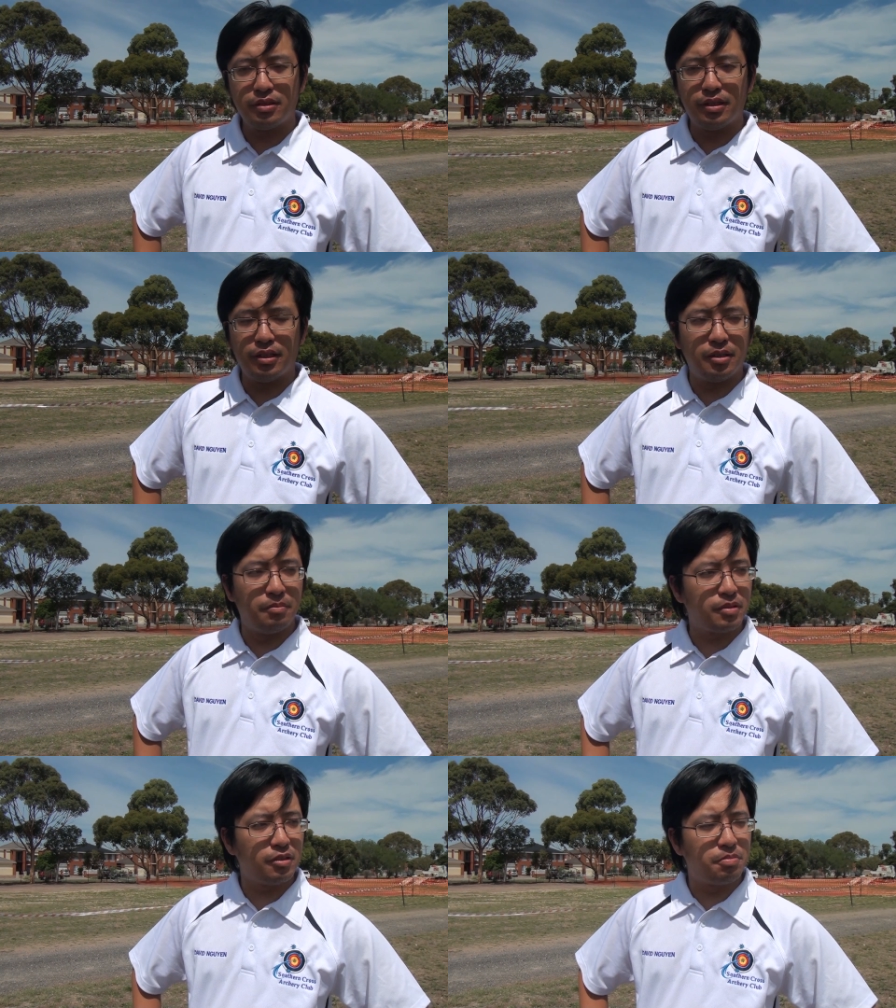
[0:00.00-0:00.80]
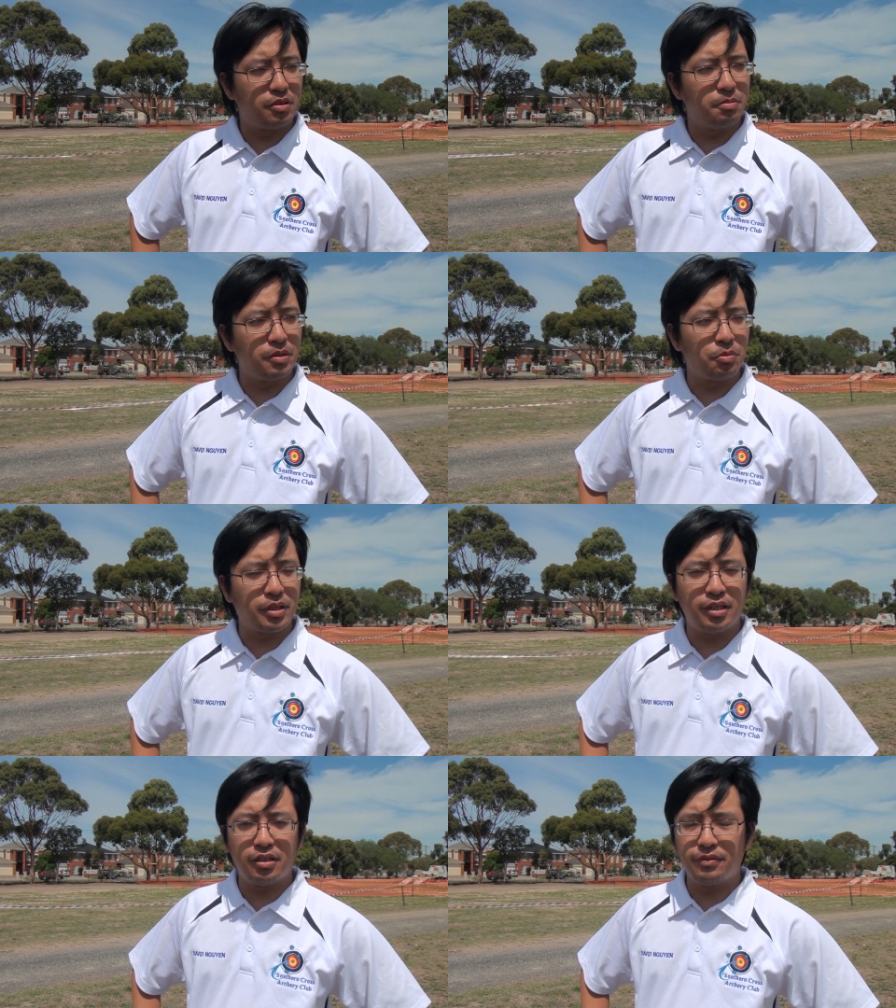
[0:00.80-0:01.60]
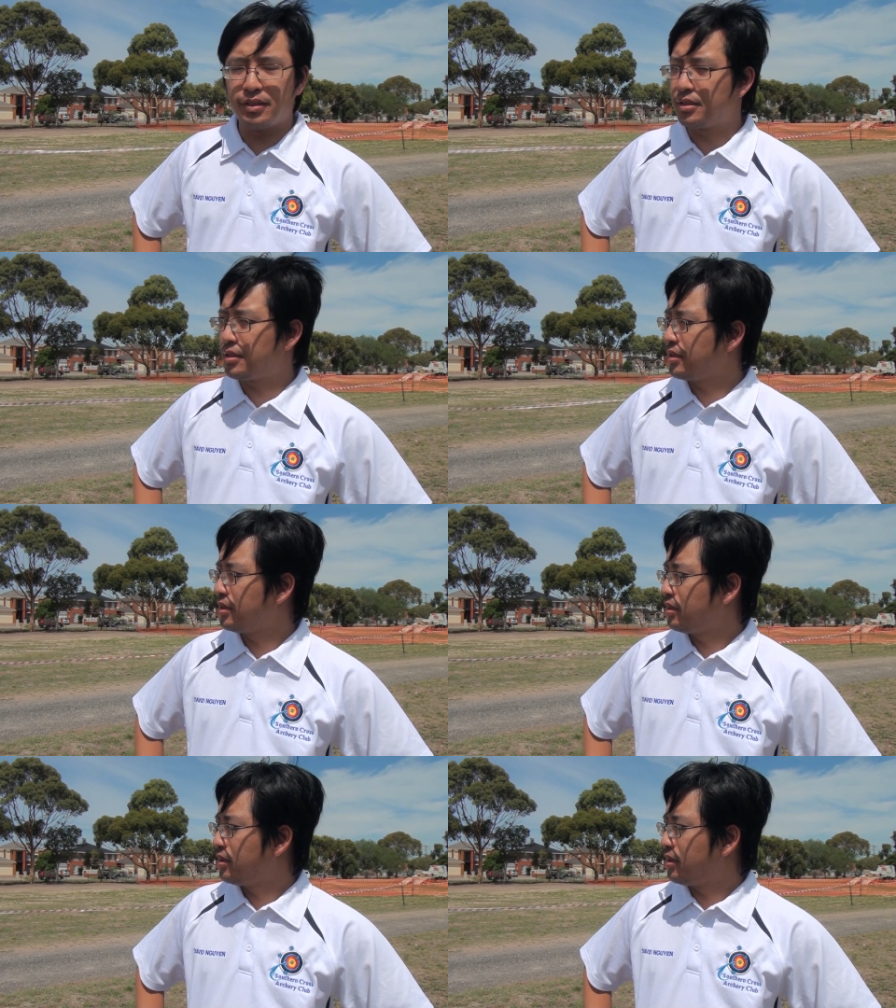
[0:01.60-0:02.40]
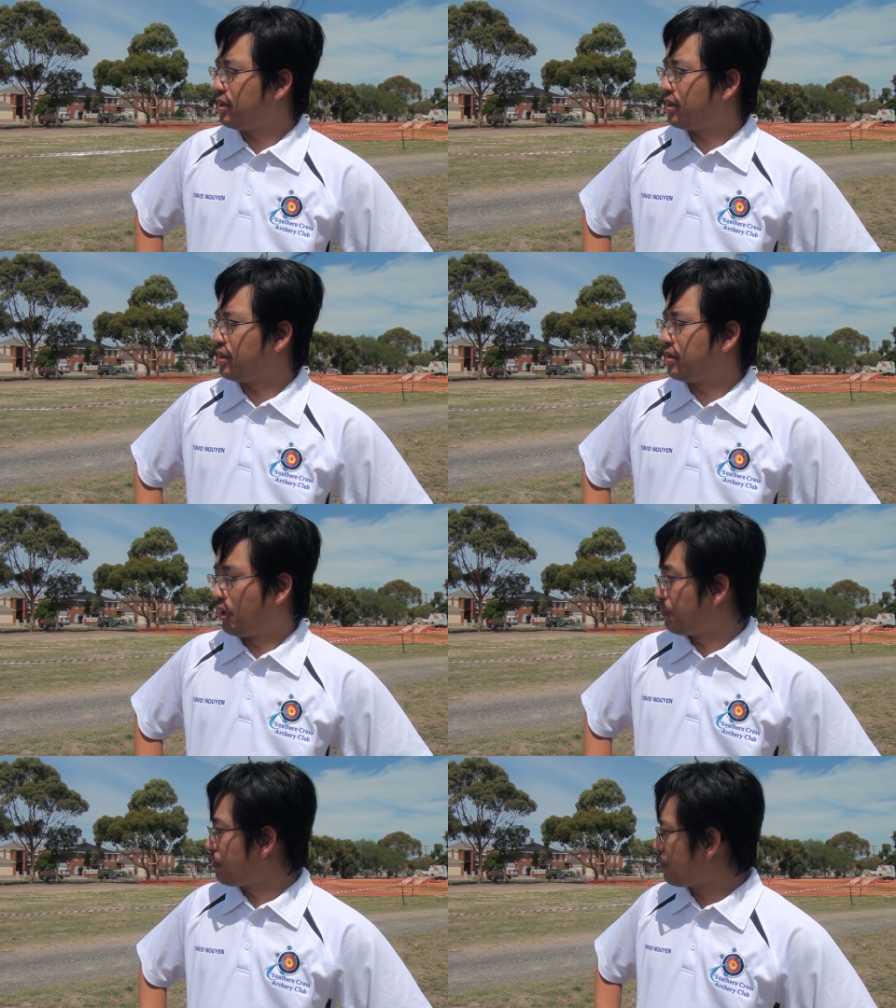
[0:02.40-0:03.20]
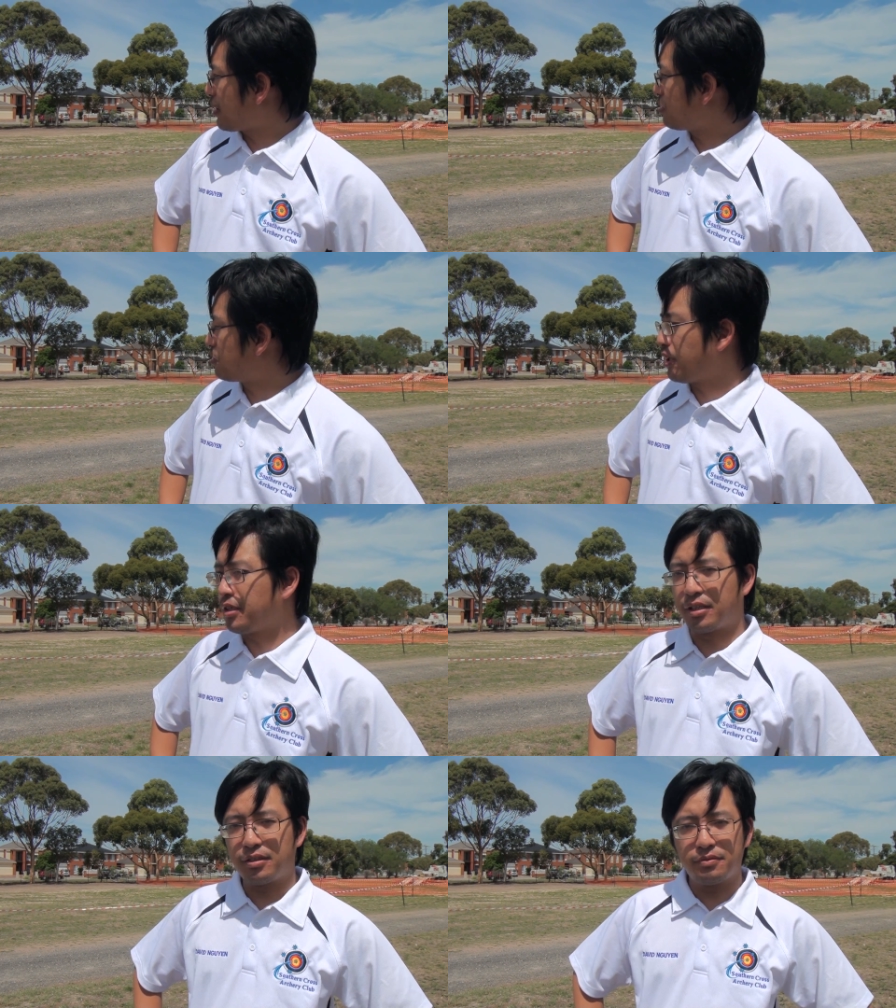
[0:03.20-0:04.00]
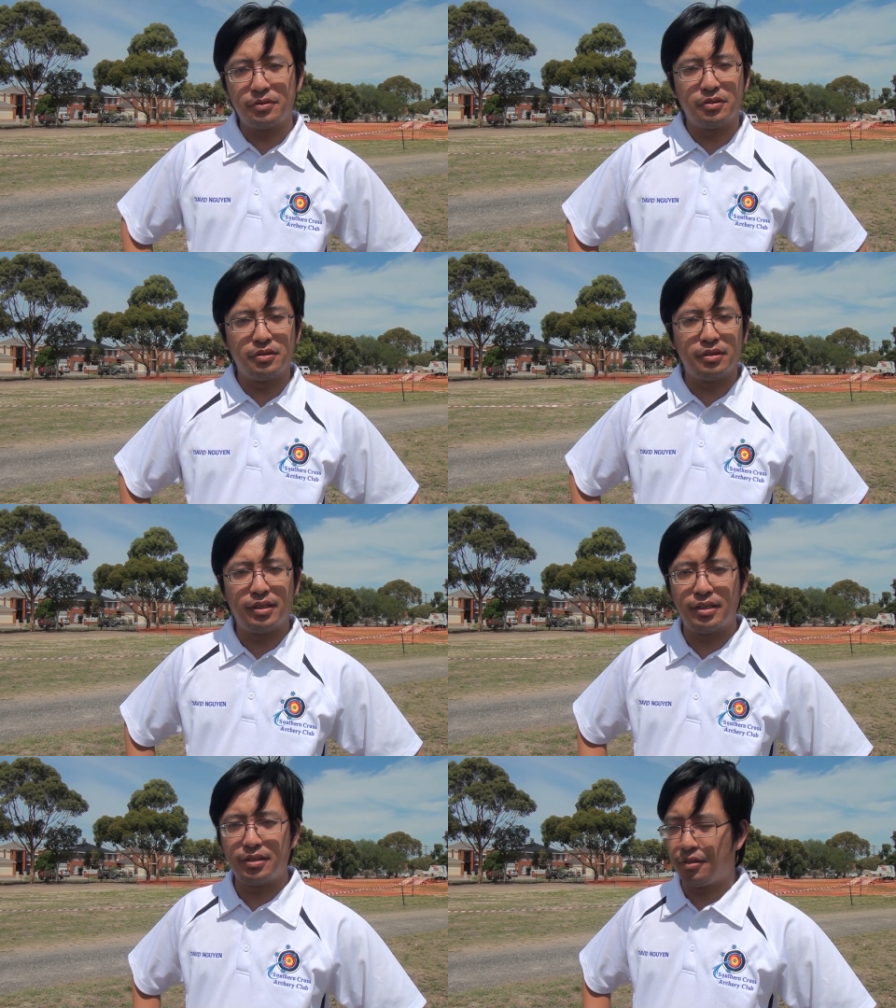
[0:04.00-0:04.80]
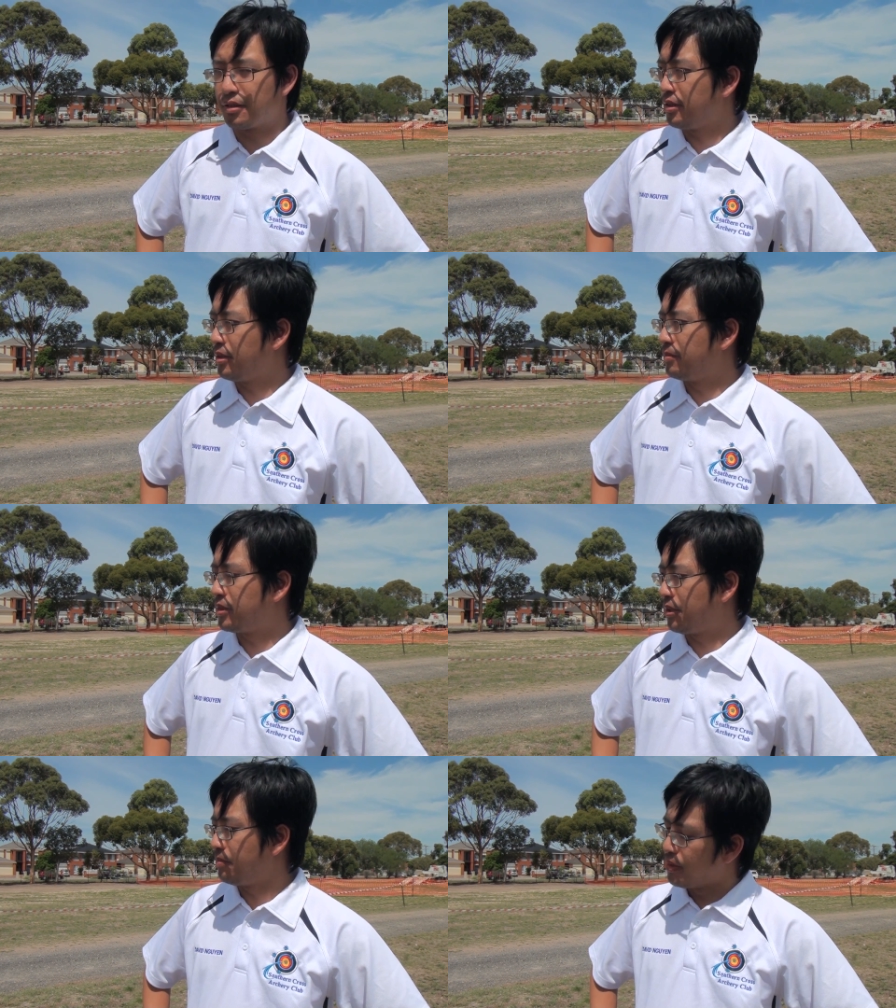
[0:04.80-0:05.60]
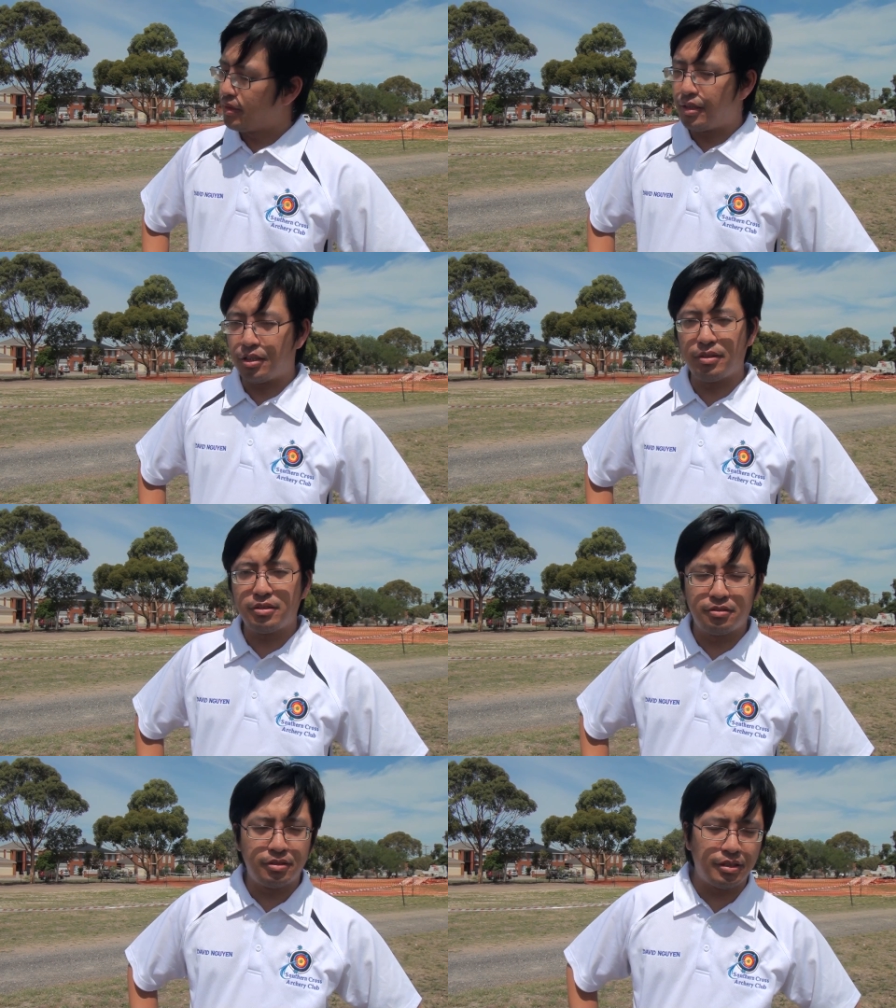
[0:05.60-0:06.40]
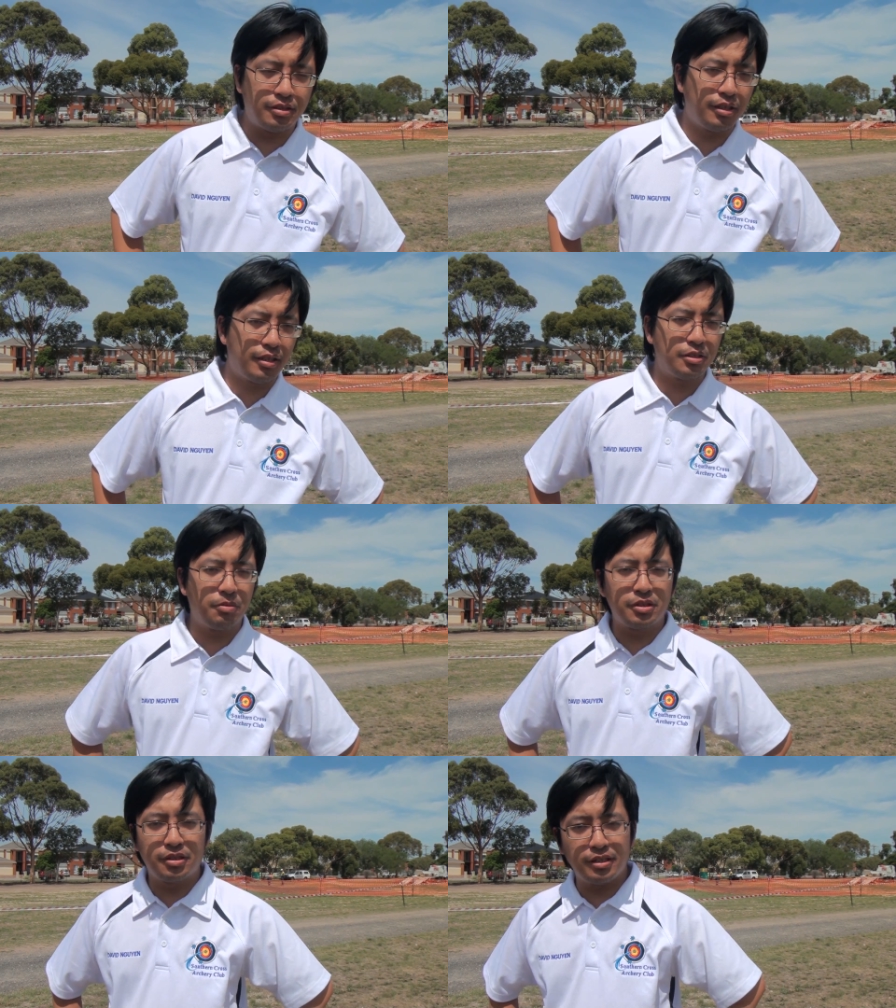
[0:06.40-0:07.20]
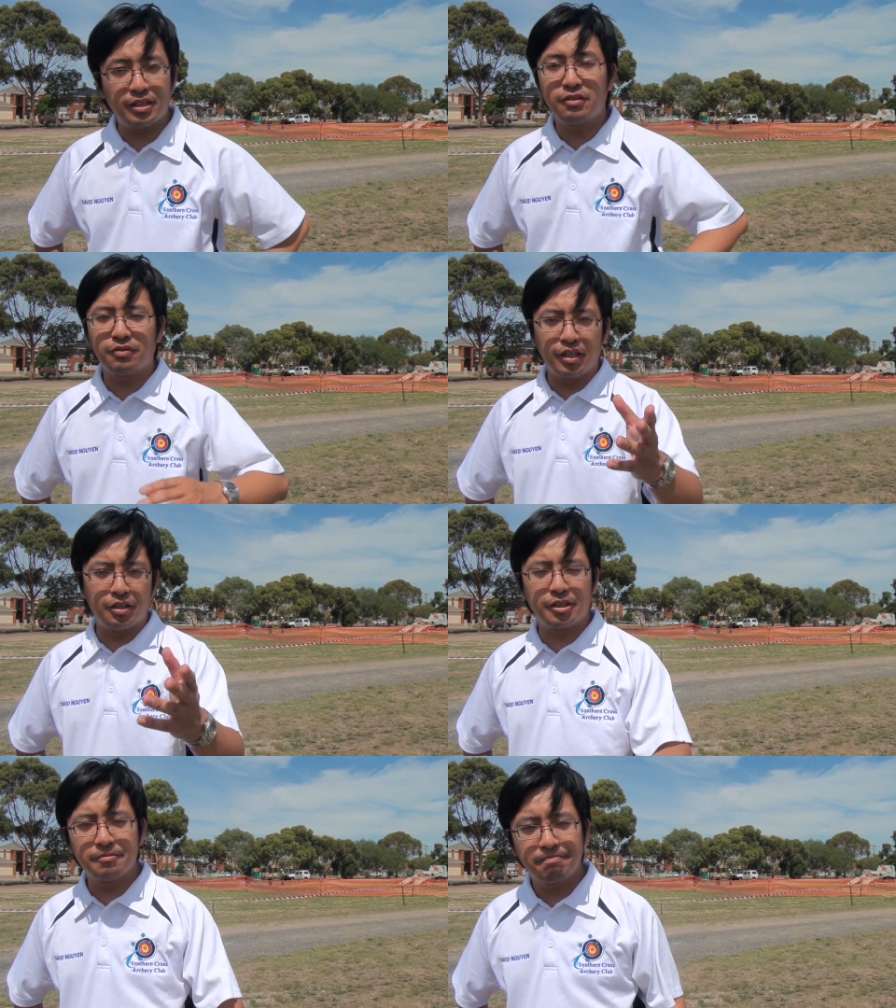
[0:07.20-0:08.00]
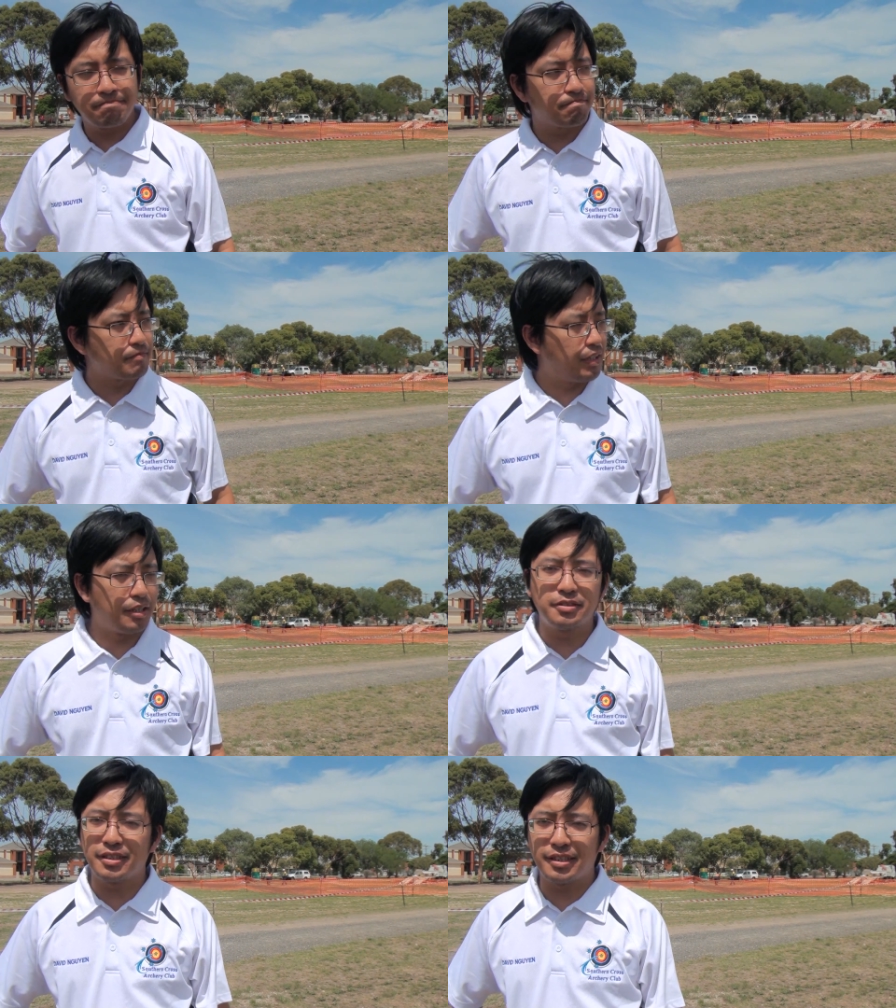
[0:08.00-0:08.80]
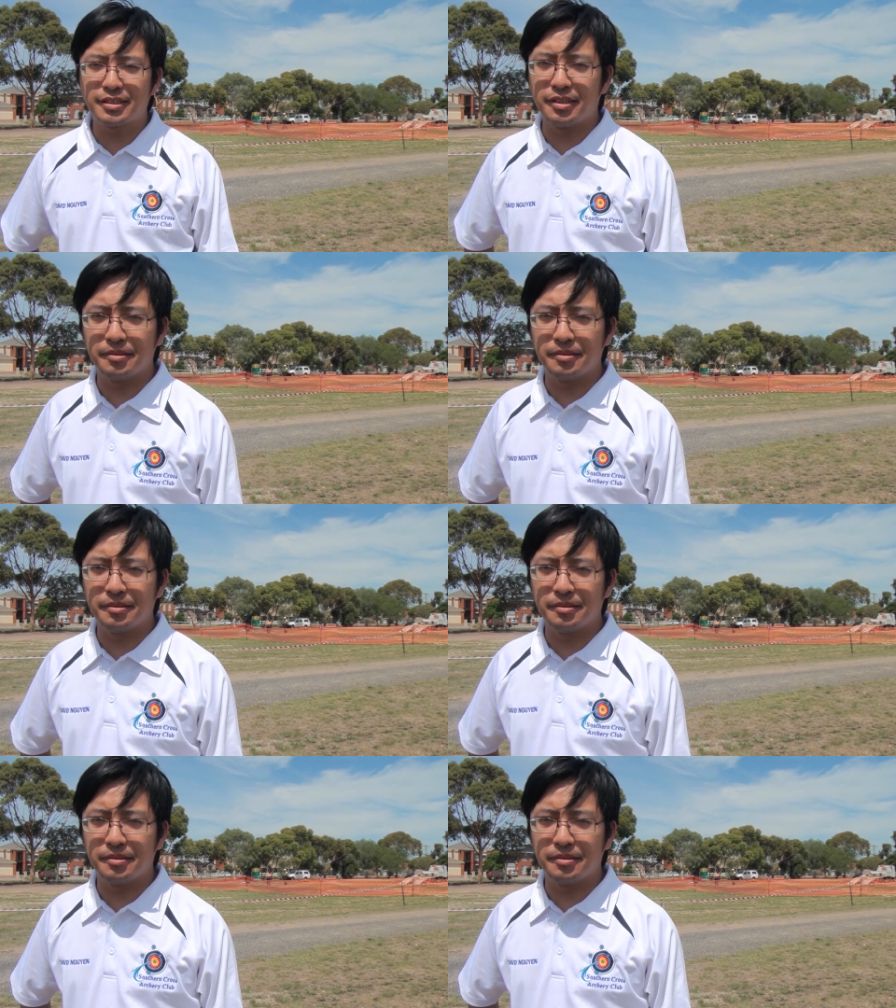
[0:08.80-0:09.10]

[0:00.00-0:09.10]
Um, got a pretty big week ahead of us. Uh, hopefully back to training for uh, the long term. So anyway, this is NuSensei. Thanks for watching, guys. Thank you for caring, and I'll see you next